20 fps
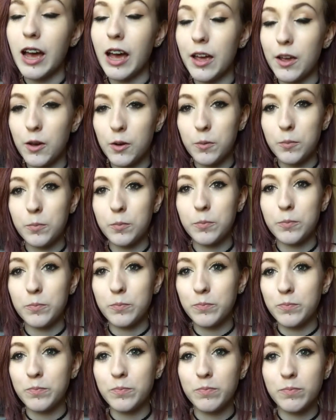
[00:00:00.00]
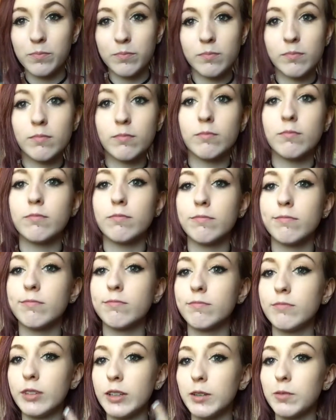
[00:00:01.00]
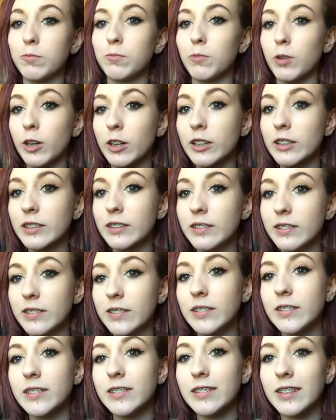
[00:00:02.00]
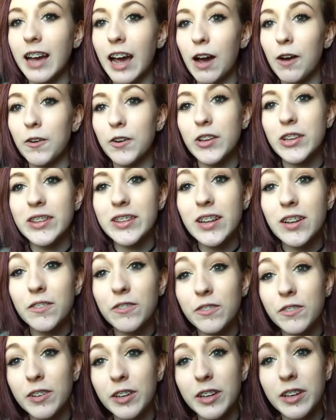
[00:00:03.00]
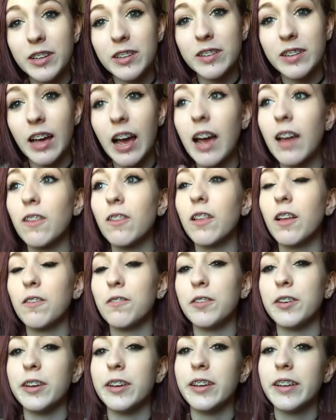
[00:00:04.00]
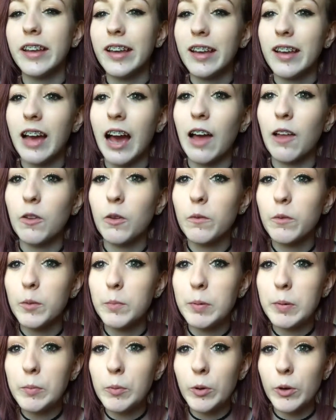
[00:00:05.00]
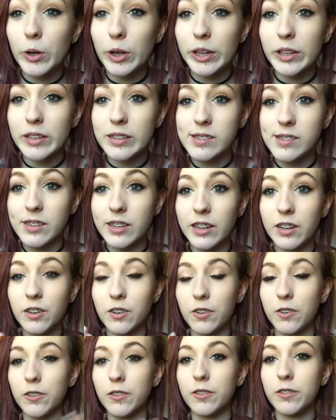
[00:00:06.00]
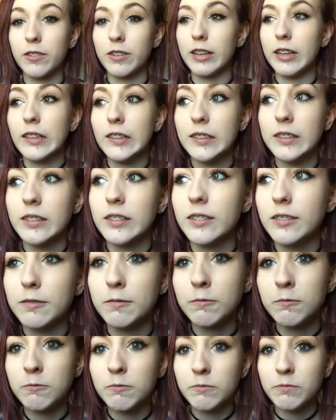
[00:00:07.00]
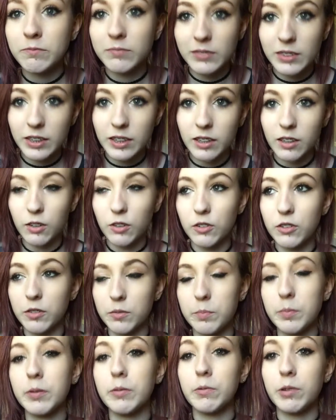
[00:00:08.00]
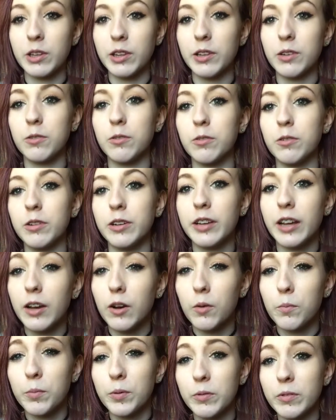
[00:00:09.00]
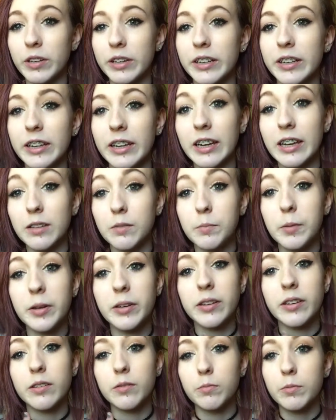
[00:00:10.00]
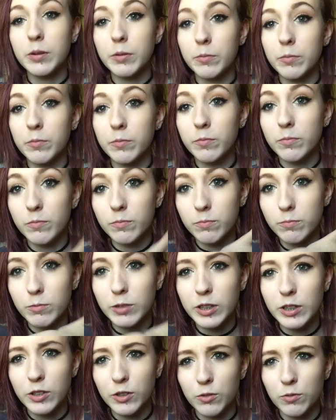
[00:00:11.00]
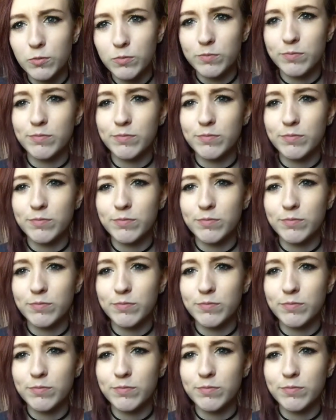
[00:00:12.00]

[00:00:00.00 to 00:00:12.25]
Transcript: I hope it works and out and stuff because I love it. I love the people in this channel and it'll just be really cool and I hope you like it as much as we we do.